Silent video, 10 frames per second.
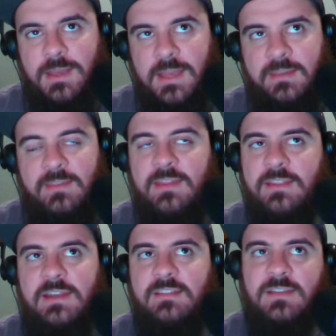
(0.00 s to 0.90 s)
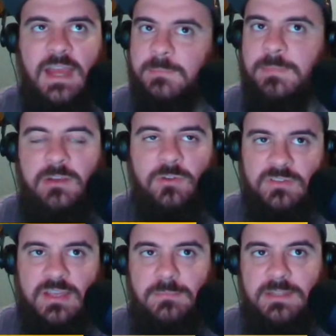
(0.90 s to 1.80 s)
I think that it's got to be
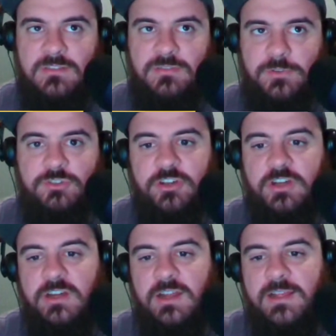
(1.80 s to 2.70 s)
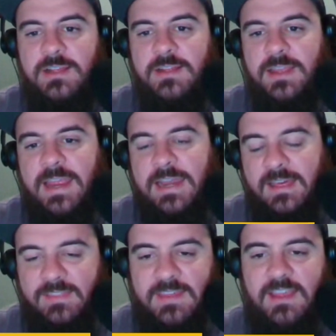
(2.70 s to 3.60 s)
Chris Edmonds for sure. And
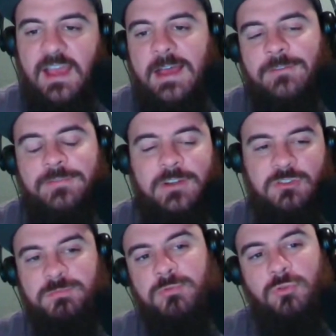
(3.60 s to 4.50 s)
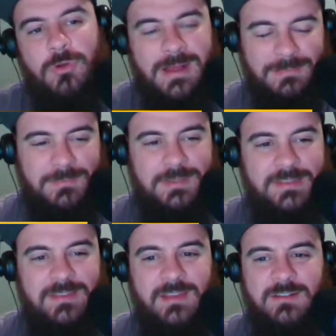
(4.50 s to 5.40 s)
I think Alford is probably
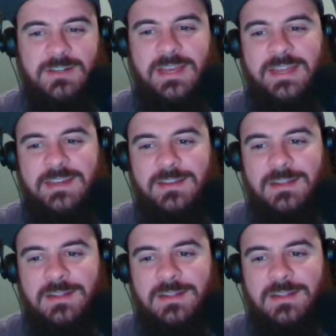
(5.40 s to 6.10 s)
the other guy.